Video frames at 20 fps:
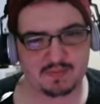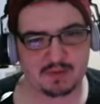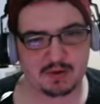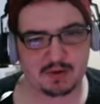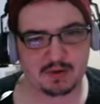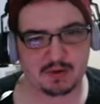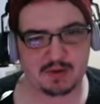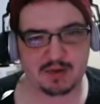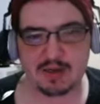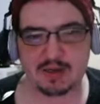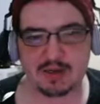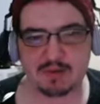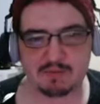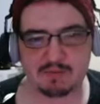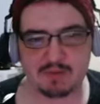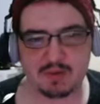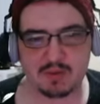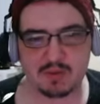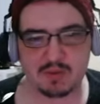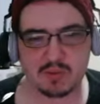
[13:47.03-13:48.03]
creative
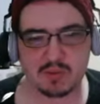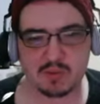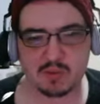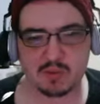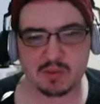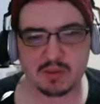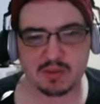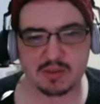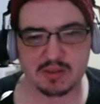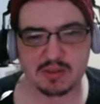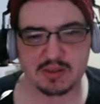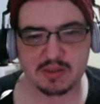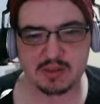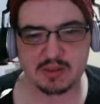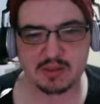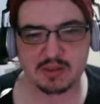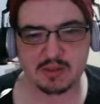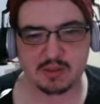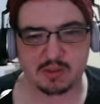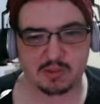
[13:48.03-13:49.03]
mode, we're
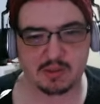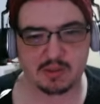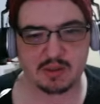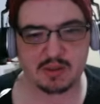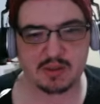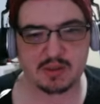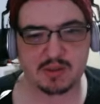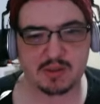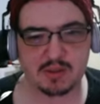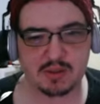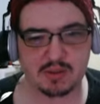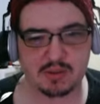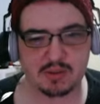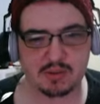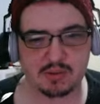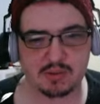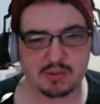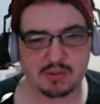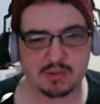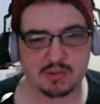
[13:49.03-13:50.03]
still going
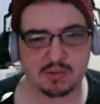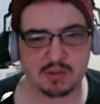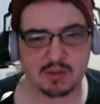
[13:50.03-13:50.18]
to